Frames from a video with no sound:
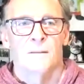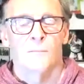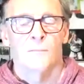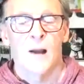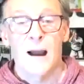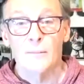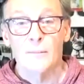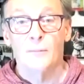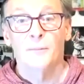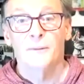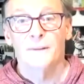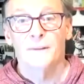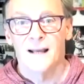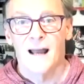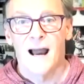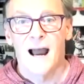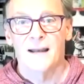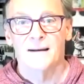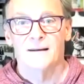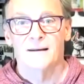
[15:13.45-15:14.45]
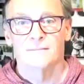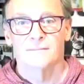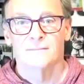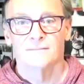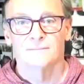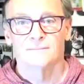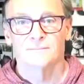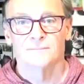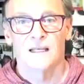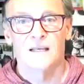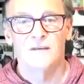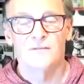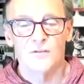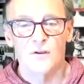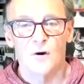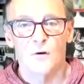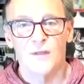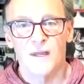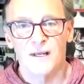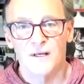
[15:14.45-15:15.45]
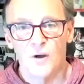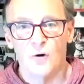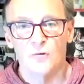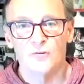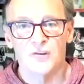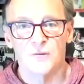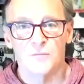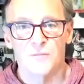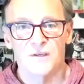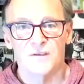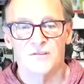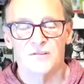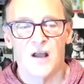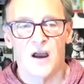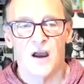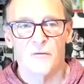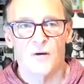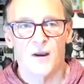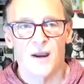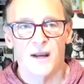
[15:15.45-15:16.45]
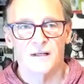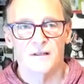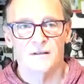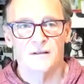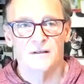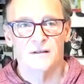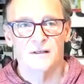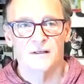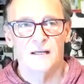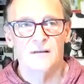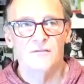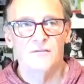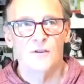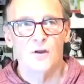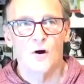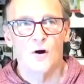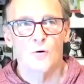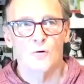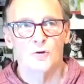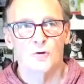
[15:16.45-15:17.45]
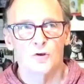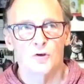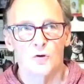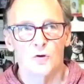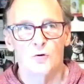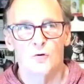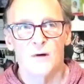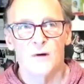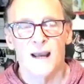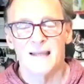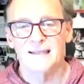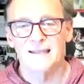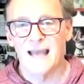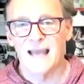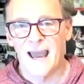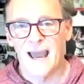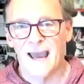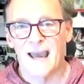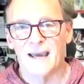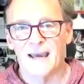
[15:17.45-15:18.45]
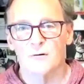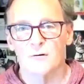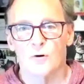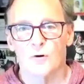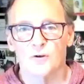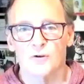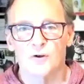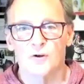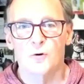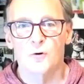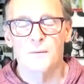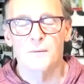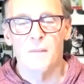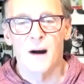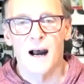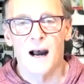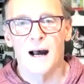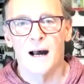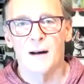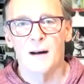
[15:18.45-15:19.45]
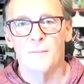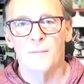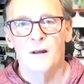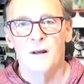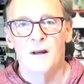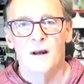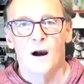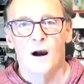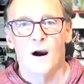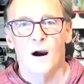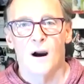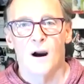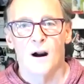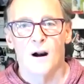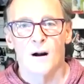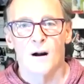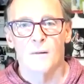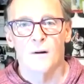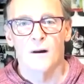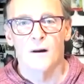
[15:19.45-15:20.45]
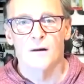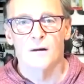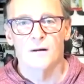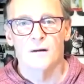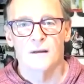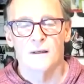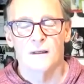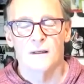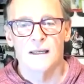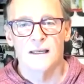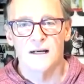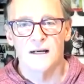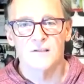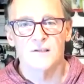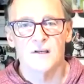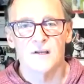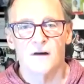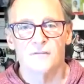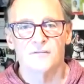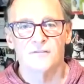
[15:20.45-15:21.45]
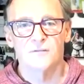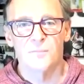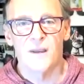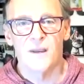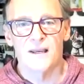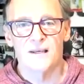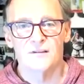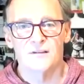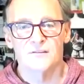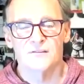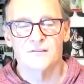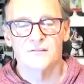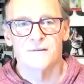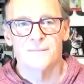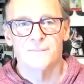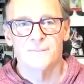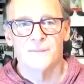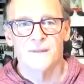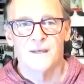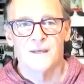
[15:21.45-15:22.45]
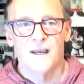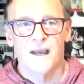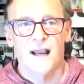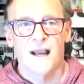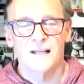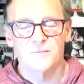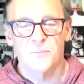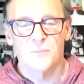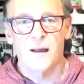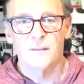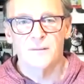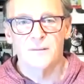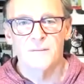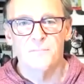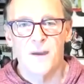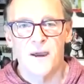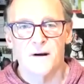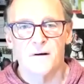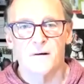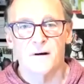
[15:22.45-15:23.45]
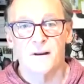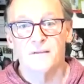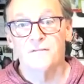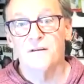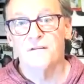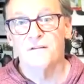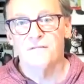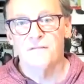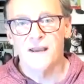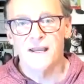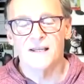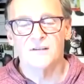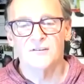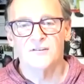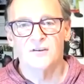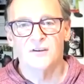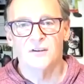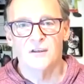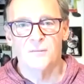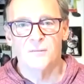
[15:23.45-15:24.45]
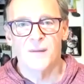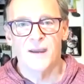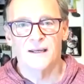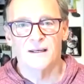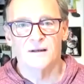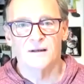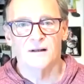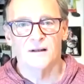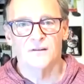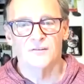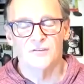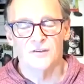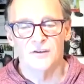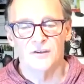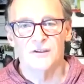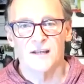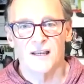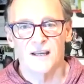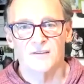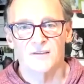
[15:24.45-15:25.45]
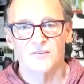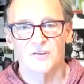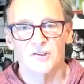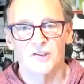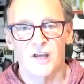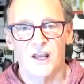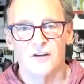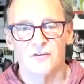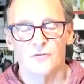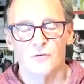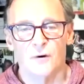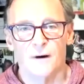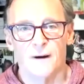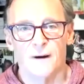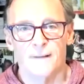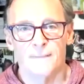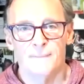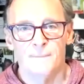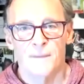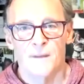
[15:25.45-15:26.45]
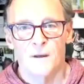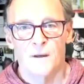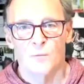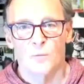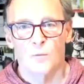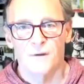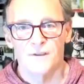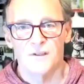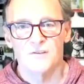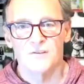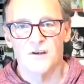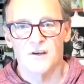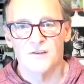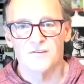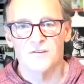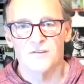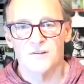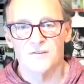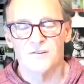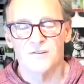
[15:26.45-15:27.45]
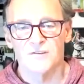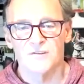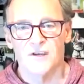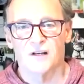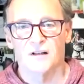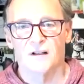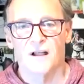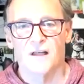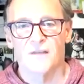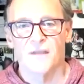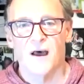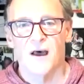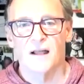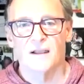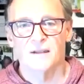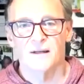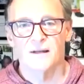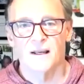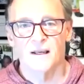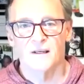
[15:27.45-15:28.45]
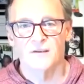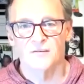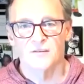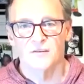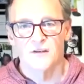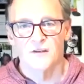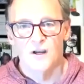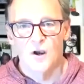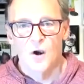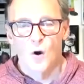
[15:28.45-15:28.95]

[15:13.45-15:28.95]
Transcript: Probably not. Even though they know something's not right, even though you and dad or you and mom are in a tough space, it's probably better if you fake it till you make it until you get to January when the dust starts to settle on the holidays.